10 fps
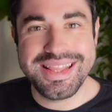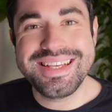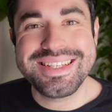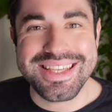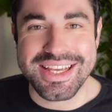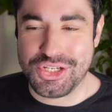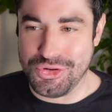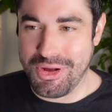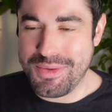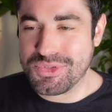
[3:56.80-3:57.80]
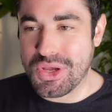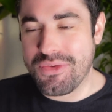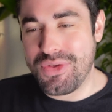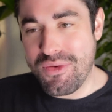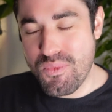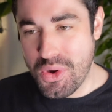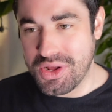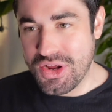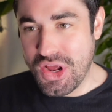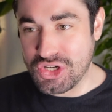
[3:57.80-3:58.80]
And this is the issue, right? So if you have one
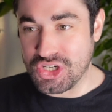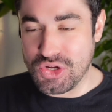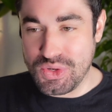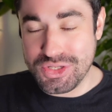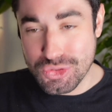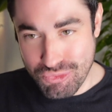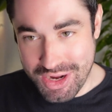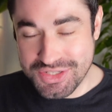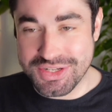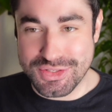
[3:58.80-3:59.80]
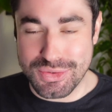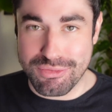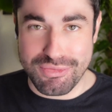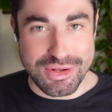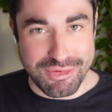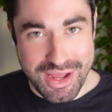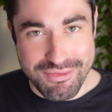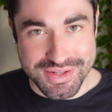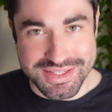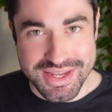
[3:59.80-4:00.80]
concussion, you need to rest until you're fully
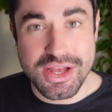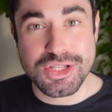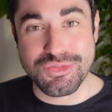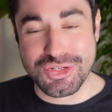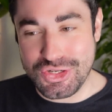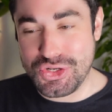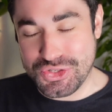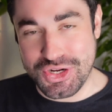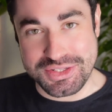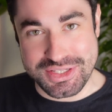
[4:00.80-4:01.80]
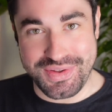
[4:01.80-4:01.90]
recovered to reduce your chances